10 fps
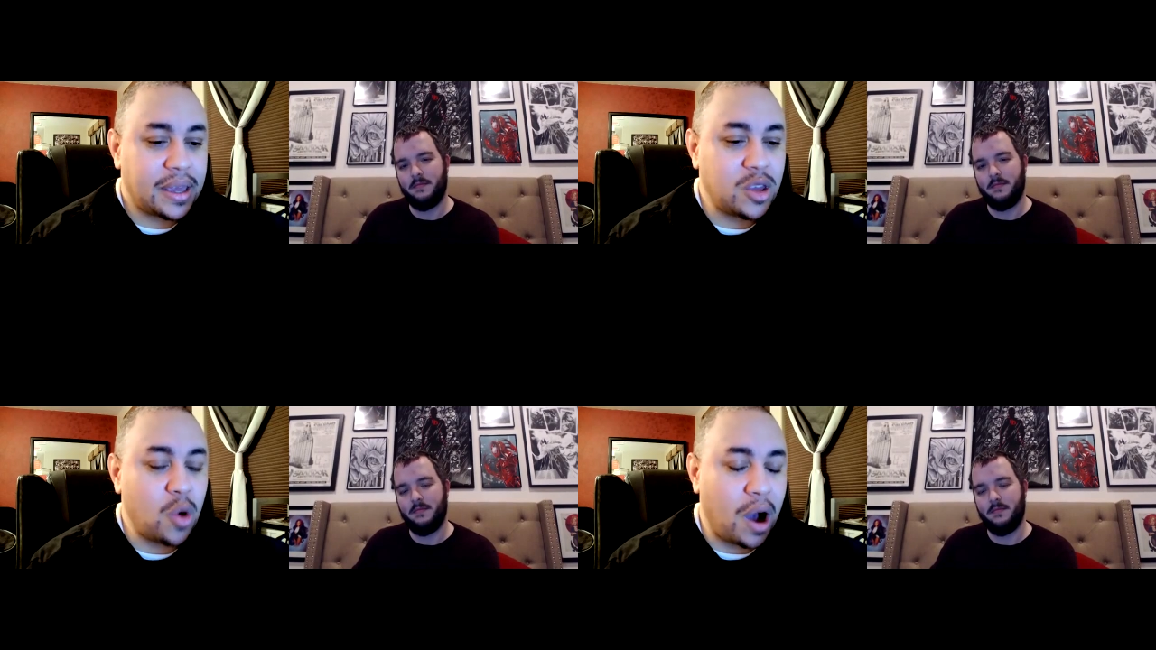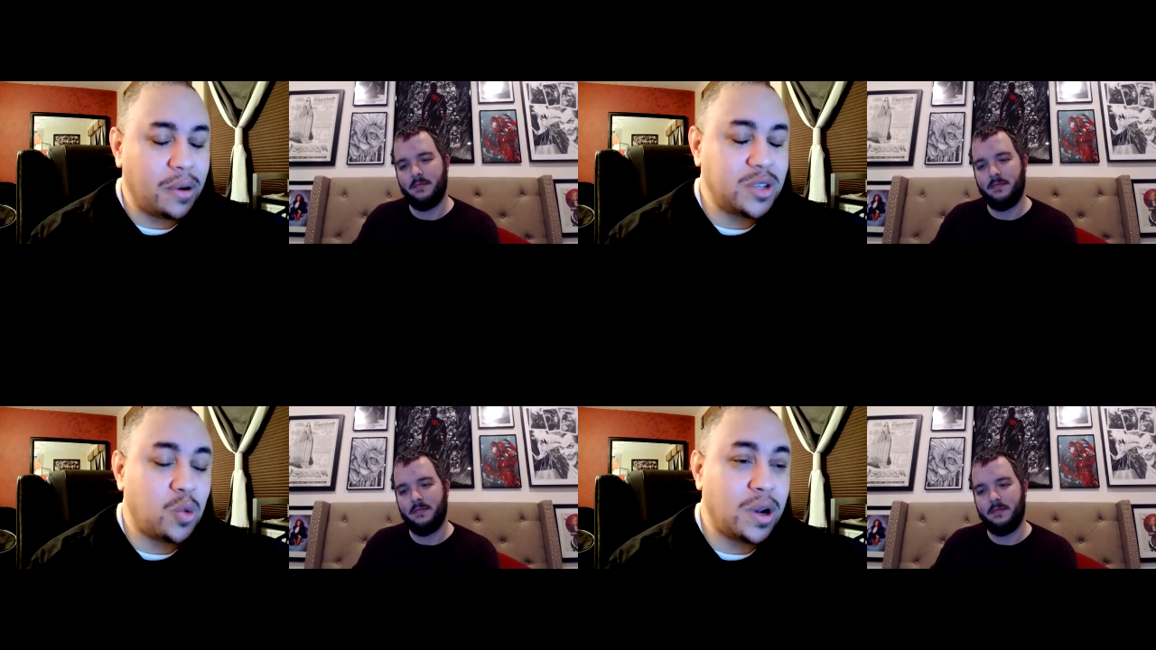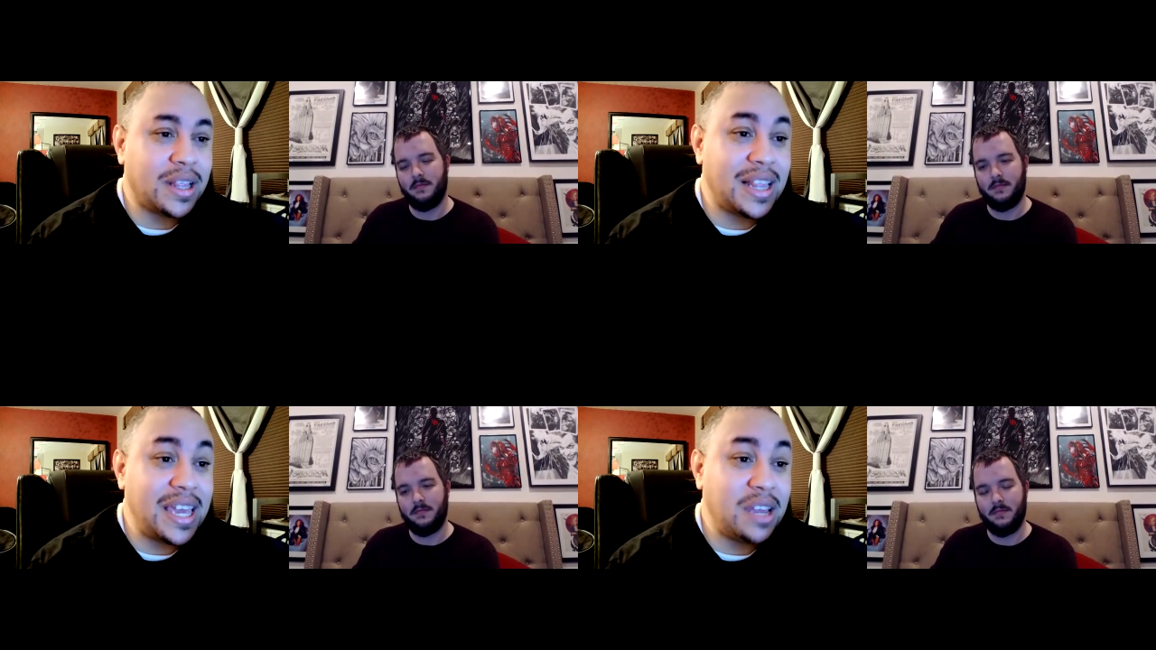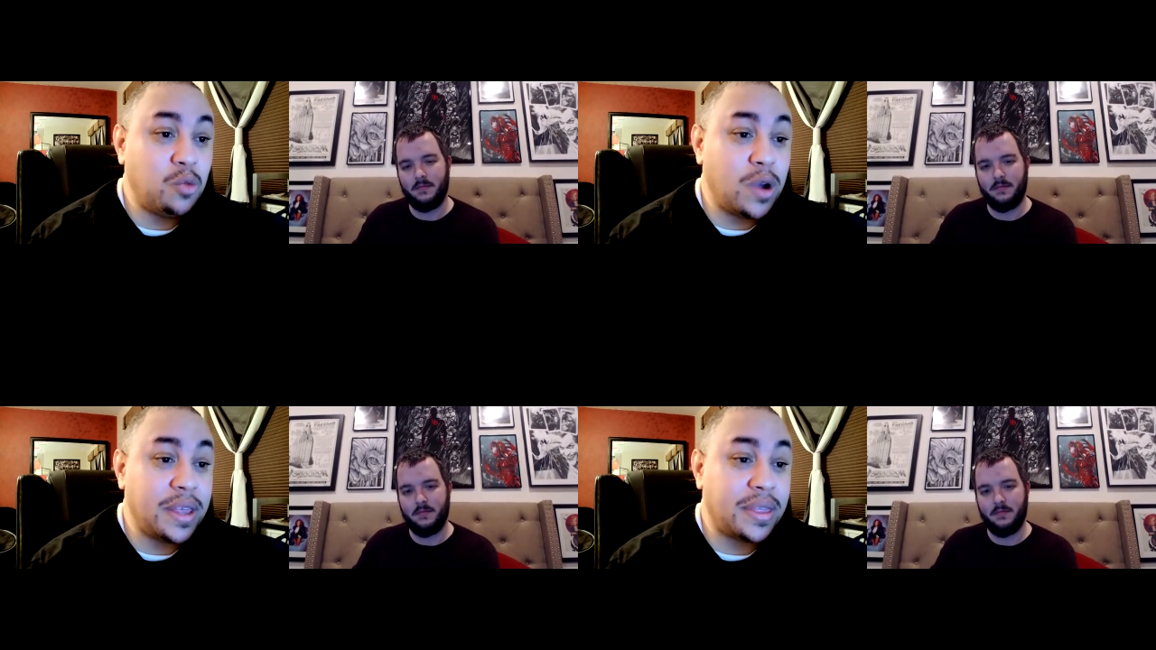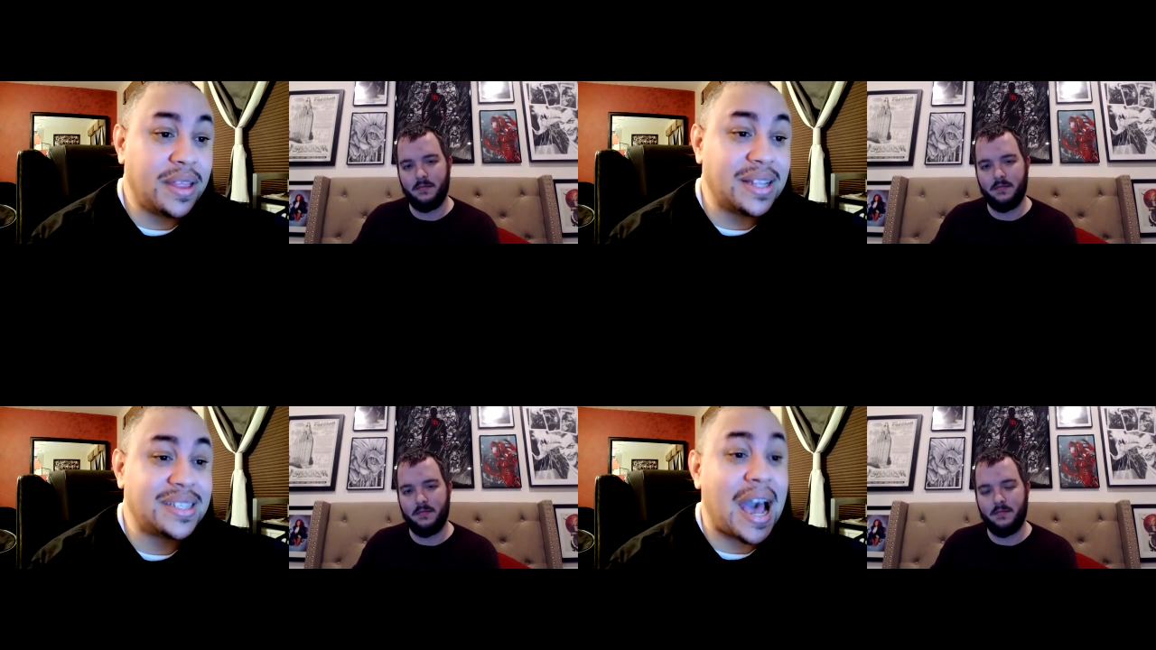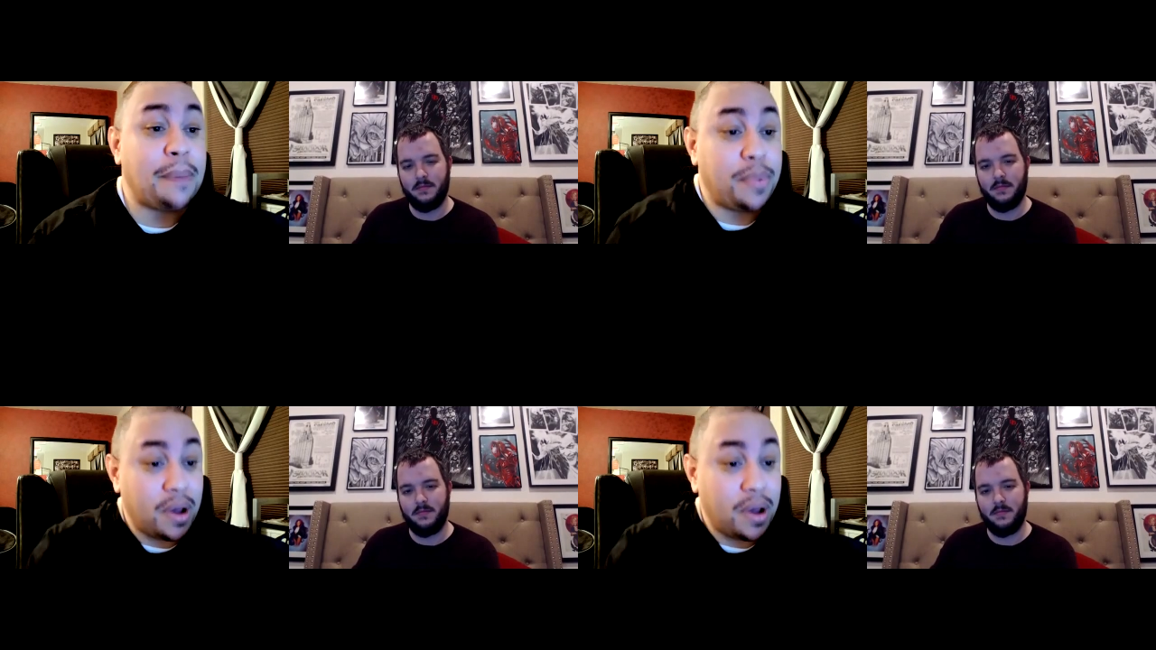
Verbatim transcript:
Speaker 1: you always want to lead with the top